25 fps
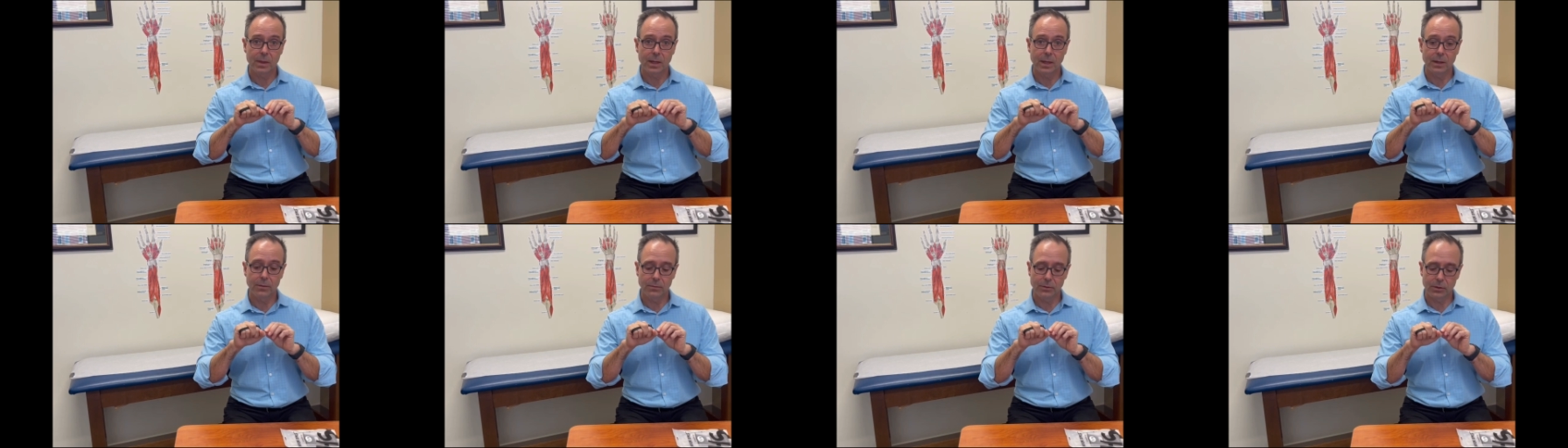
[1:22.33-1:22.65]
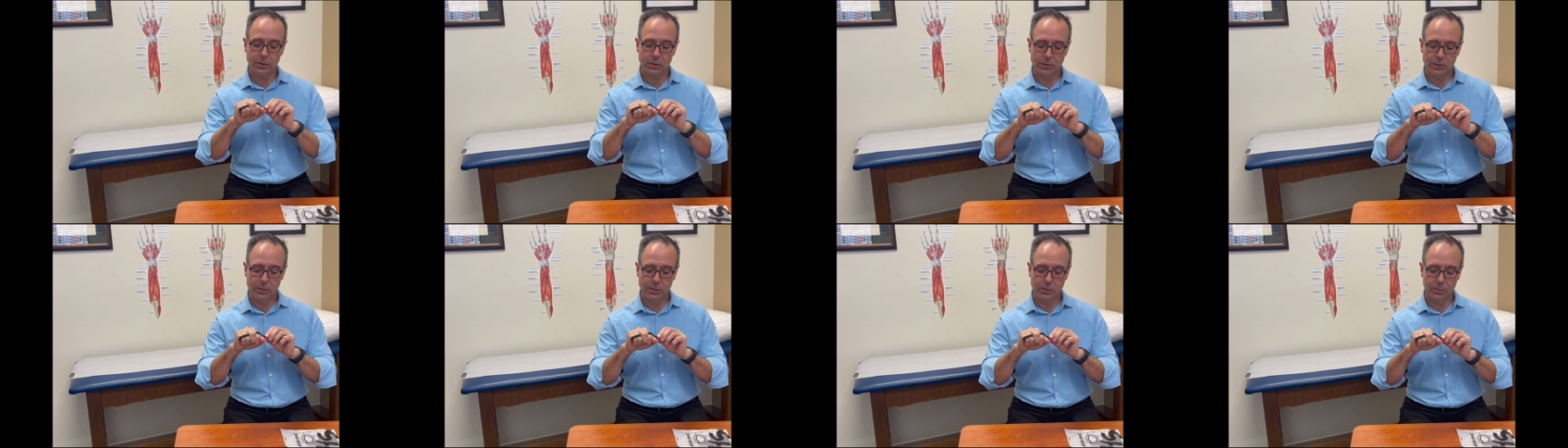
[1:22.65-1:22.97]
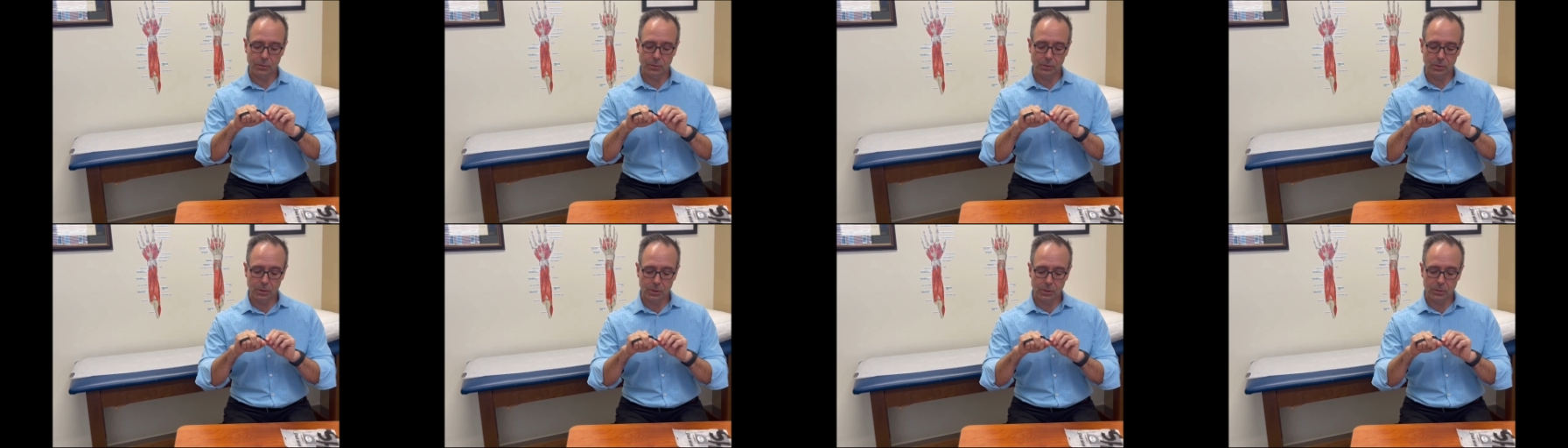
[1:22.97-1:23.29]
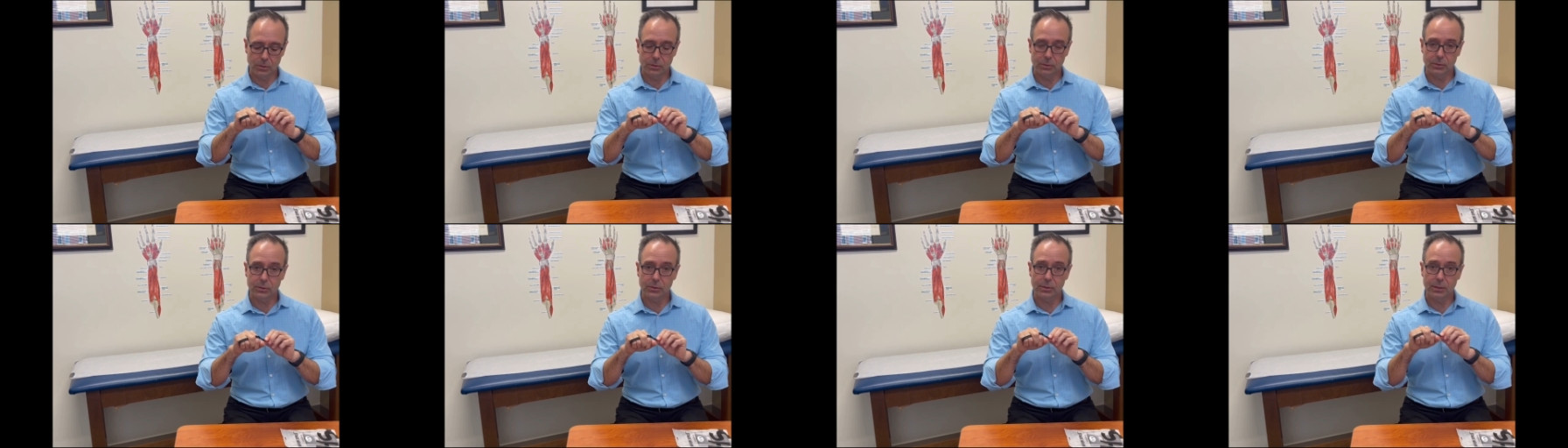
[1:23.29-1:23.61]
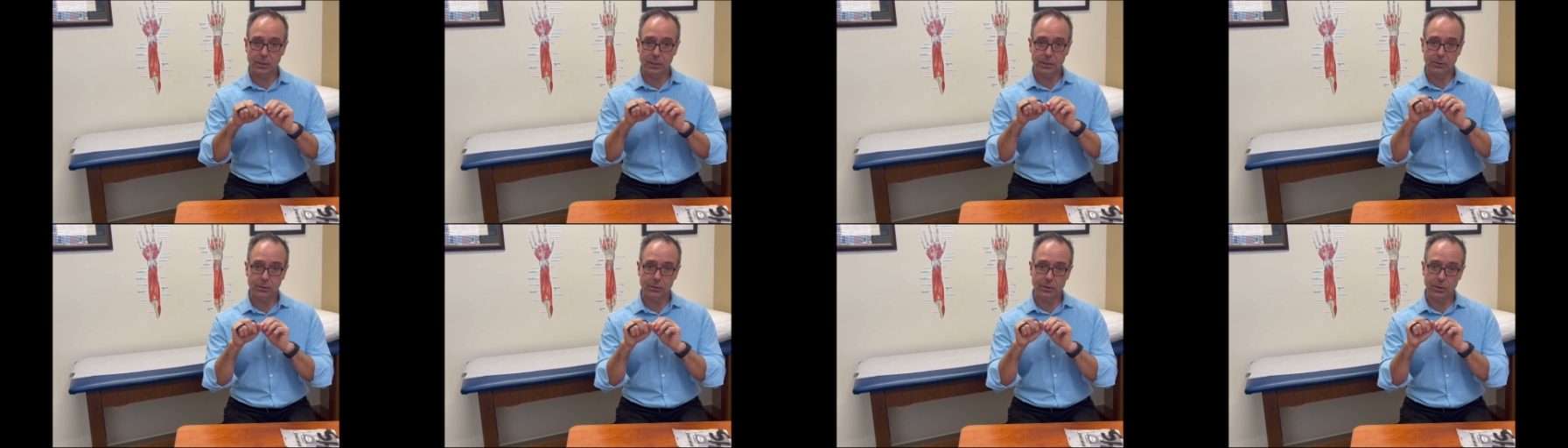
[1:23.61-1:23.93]
If you're too loose,
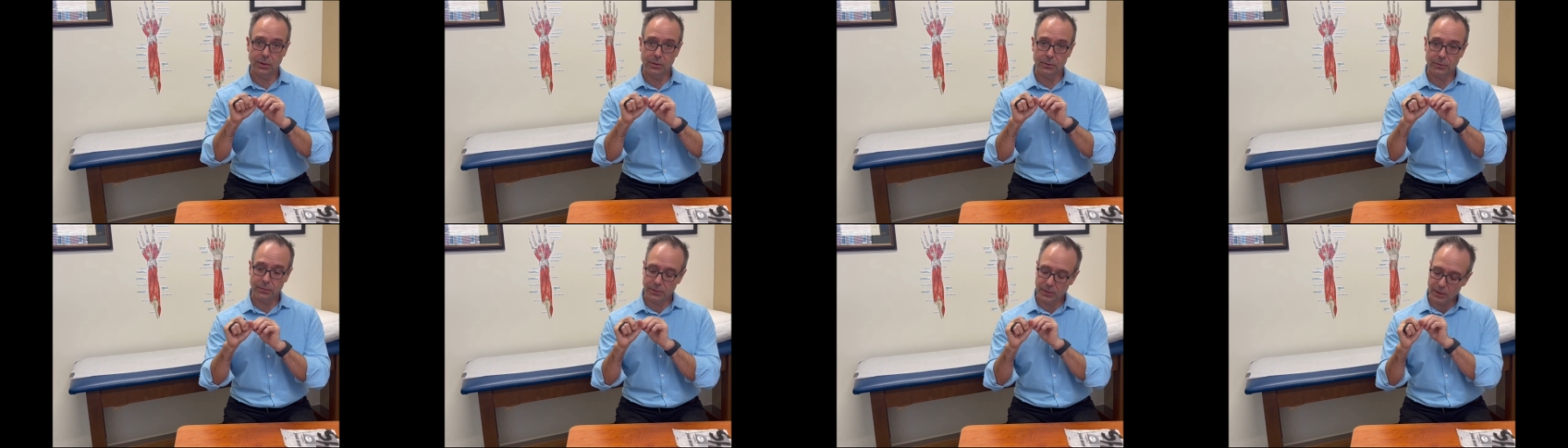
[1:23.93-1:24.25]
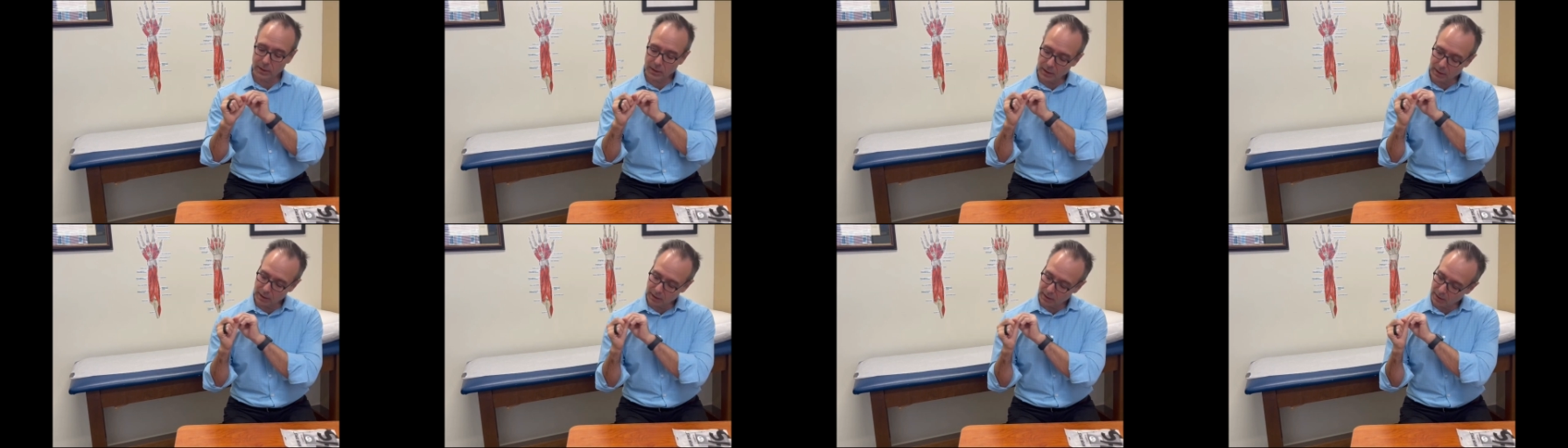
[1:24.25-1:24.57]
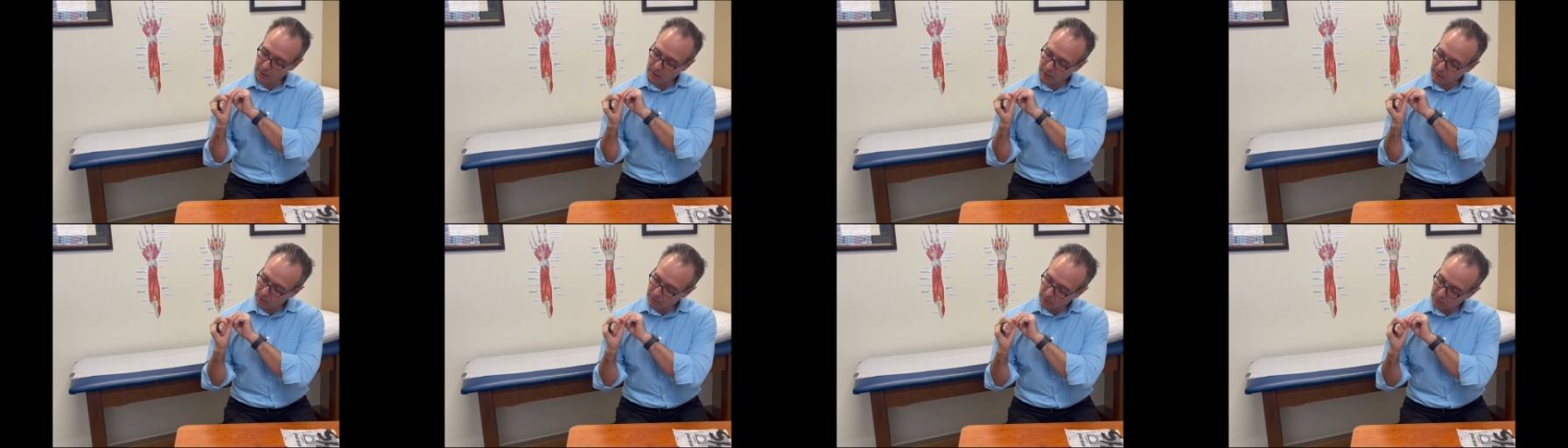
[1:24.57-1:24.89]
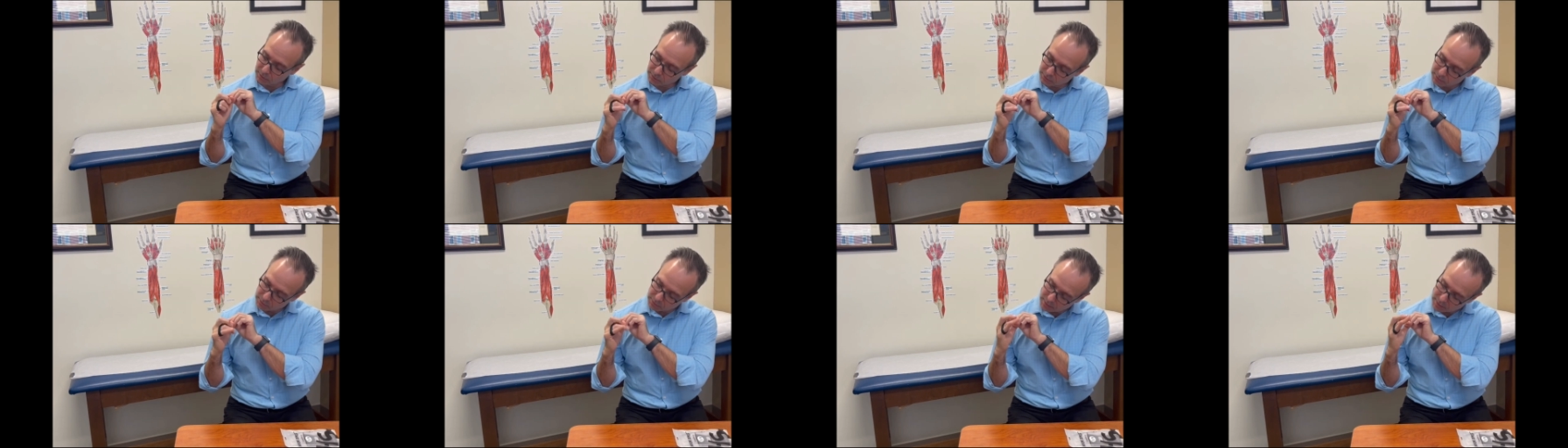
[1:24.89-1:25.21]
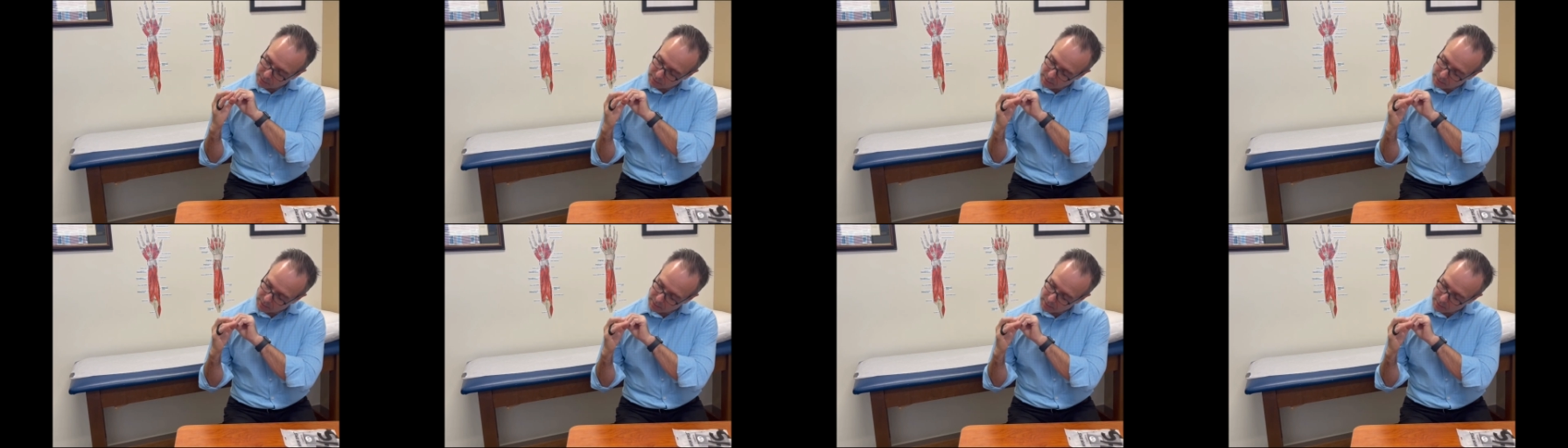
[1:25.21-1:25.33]
it's gonna feel a little loose.